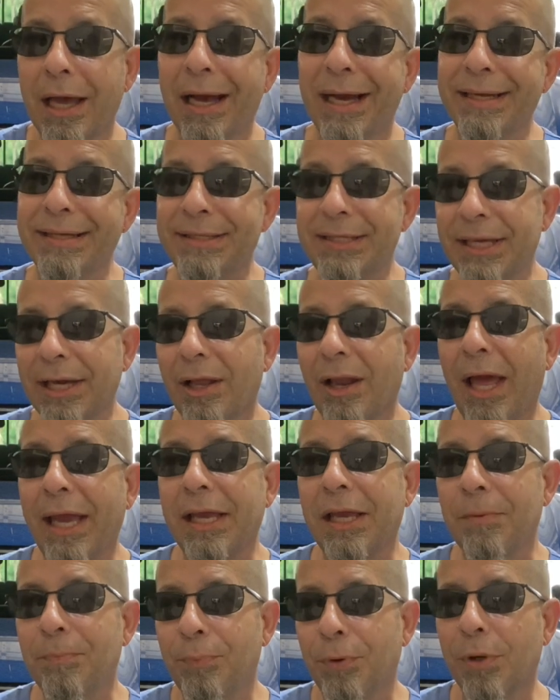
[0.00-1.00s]
until I
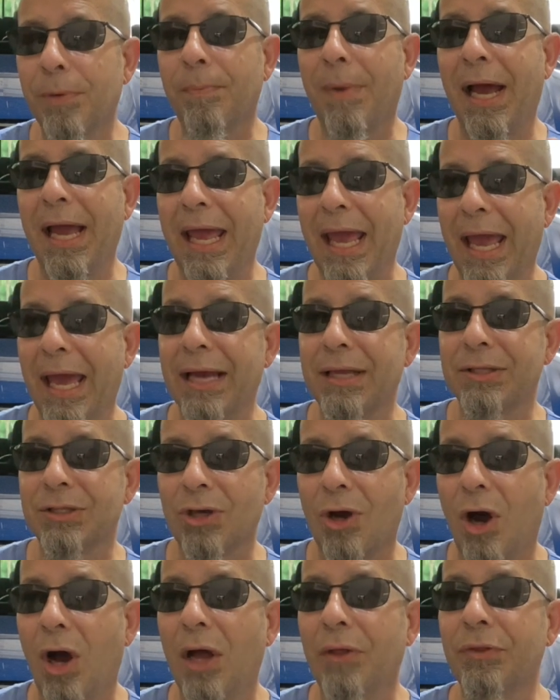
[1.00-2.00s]
can put my hands
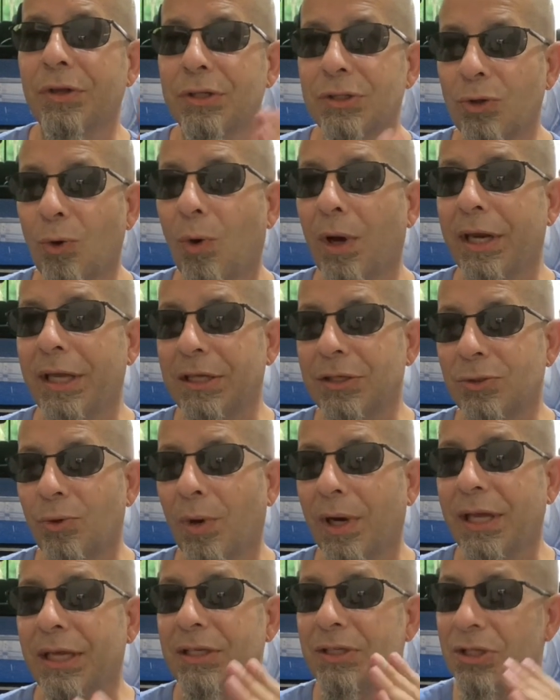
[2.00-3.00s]
on the
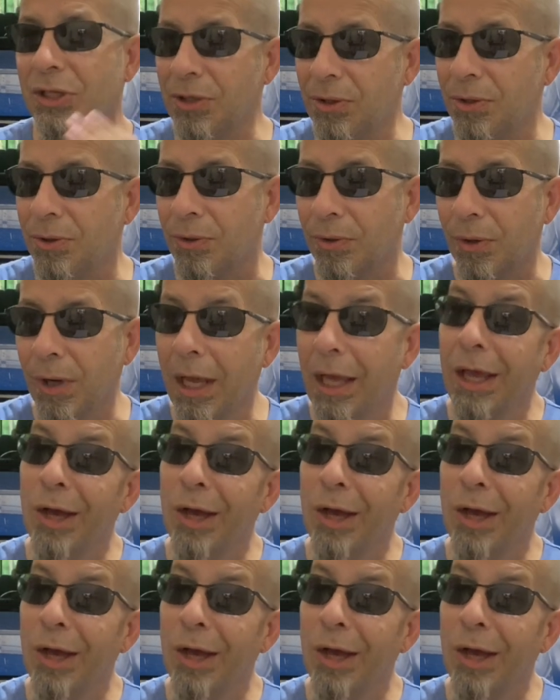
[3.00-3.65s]
2022,